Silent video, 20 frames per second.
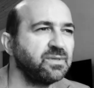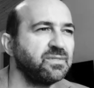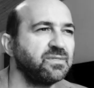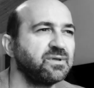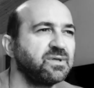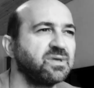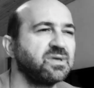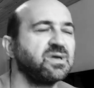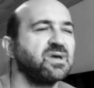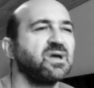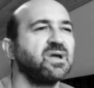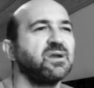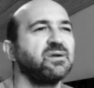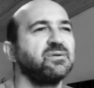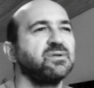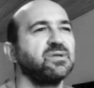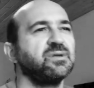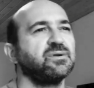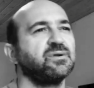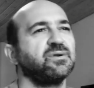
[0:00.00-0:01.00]
the
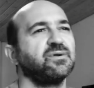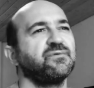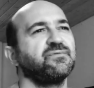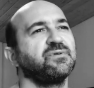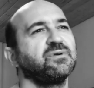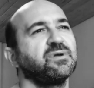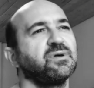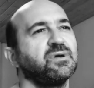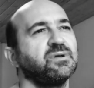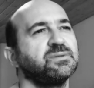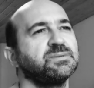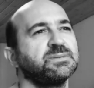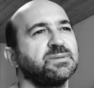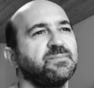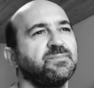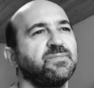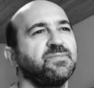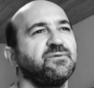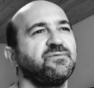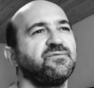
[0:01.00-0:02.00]
carrier of the
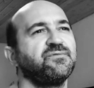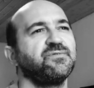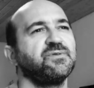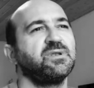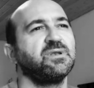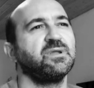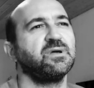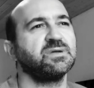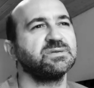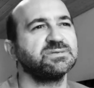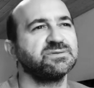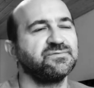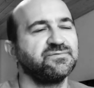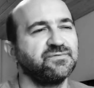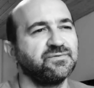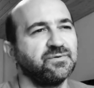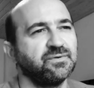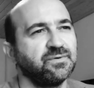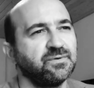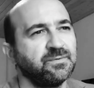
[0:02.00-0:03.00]
concept, the
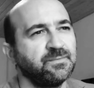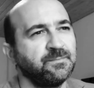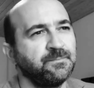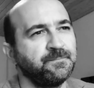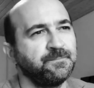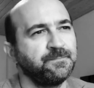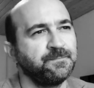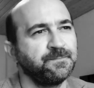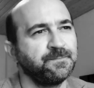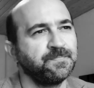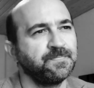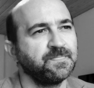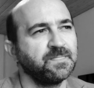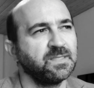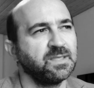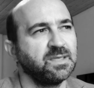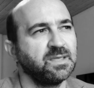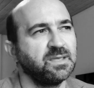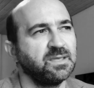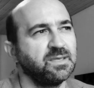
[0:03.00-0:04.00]
philosopher,
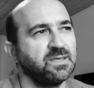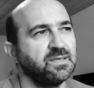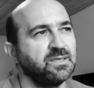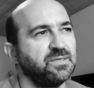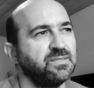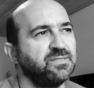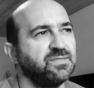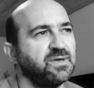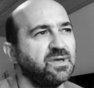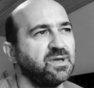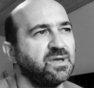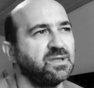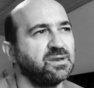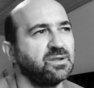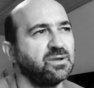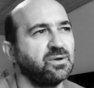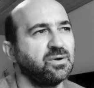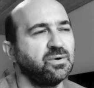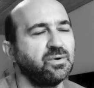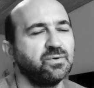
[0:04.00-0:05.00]
that
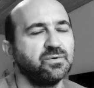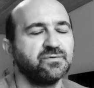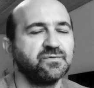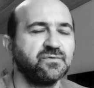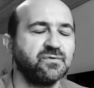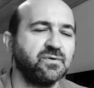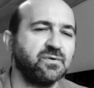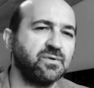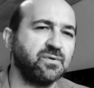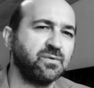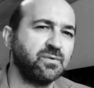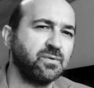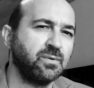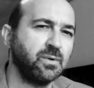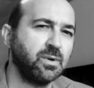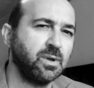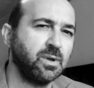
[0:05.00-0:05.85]
also